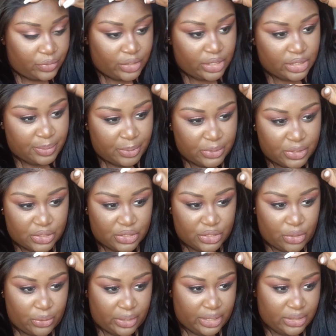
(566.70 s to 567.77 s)
It's supposed to
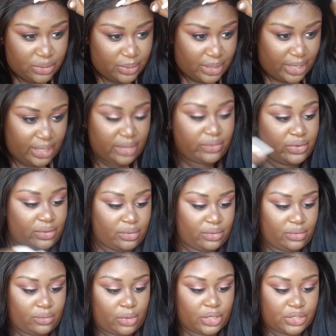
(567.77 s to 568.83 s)
snow next week. I live in
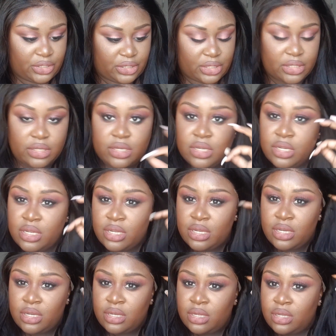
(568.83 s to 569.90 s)
Washington.
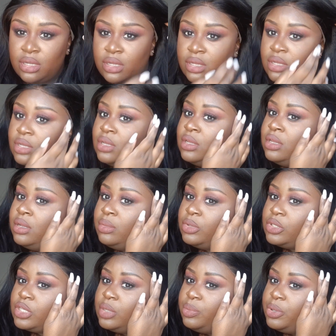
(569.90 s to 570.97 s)
I'm
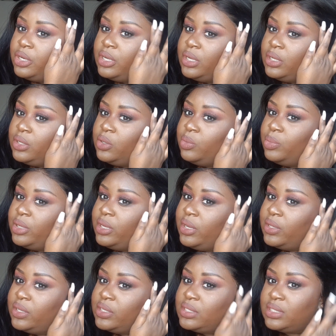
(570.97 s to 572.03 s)
just gonna put it a little bit
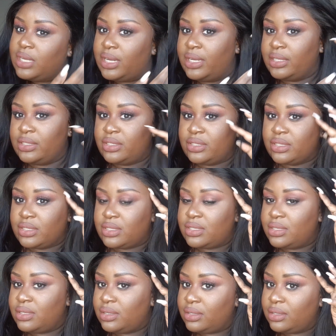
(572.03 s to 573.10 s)
on the sides,
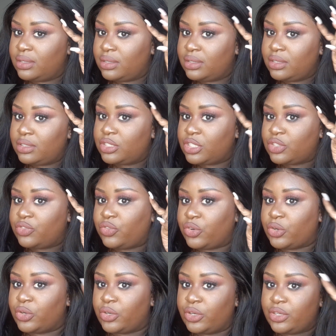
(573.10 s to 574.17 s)
just
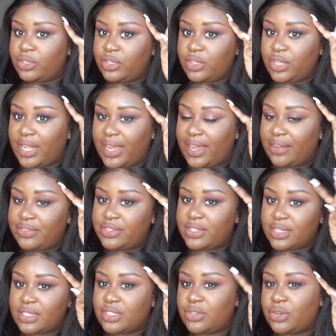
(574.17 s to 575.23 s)
for laughs,
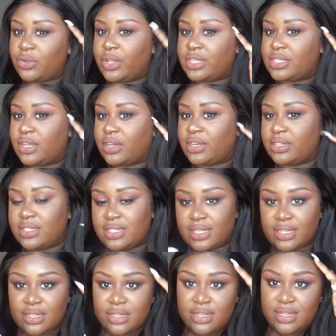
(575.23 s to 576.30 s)
because you know that's not gonna
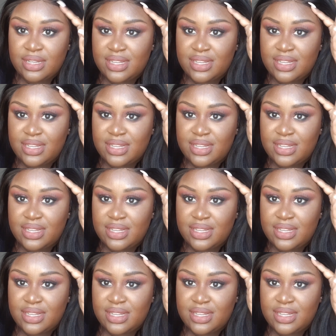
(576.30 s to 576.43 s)
stick.